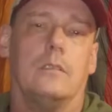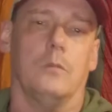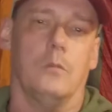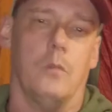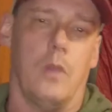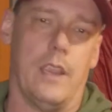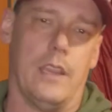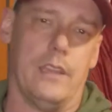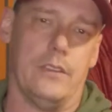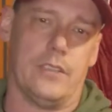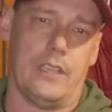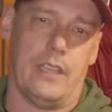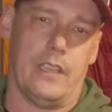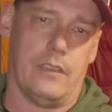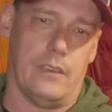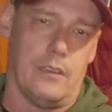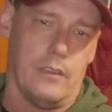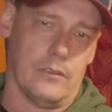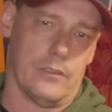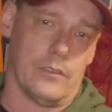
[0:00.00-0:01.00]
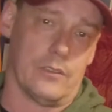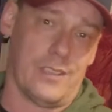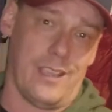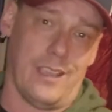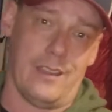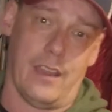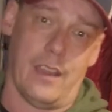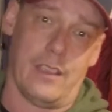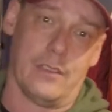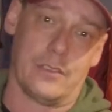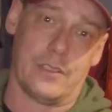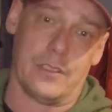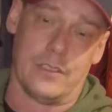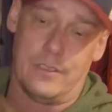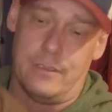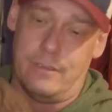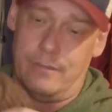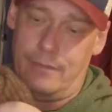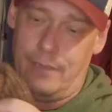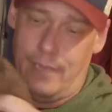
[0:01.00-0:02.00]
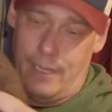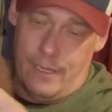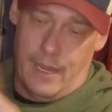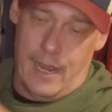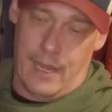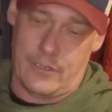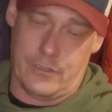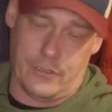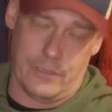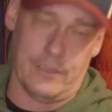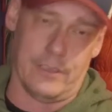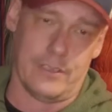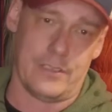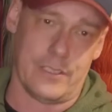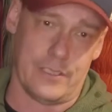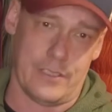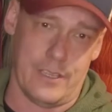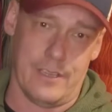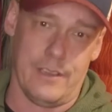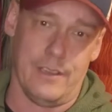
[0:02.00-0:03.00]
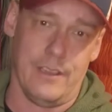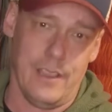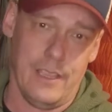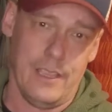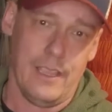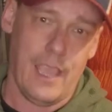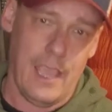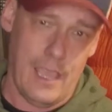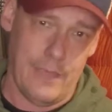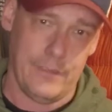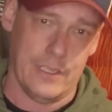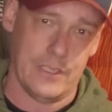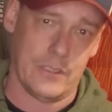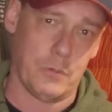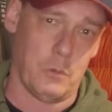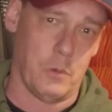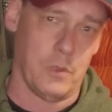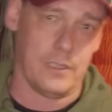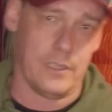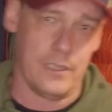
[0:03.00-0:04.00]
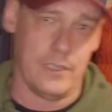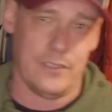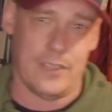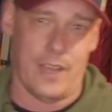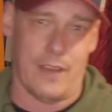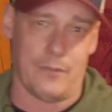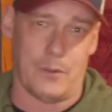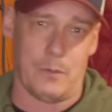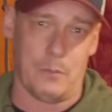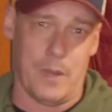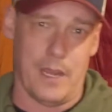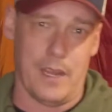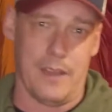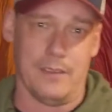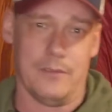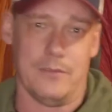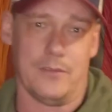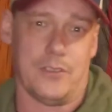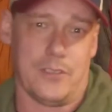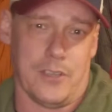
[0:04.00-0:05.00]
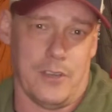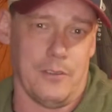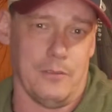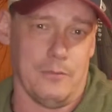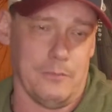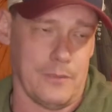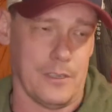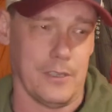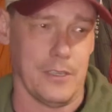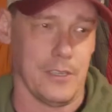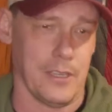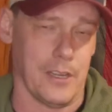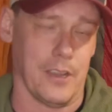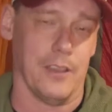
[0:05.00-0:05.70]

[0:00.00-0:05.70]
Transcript: weighs in at under 10 ounces. And actually, this is the heaviest one he's ever made. So there you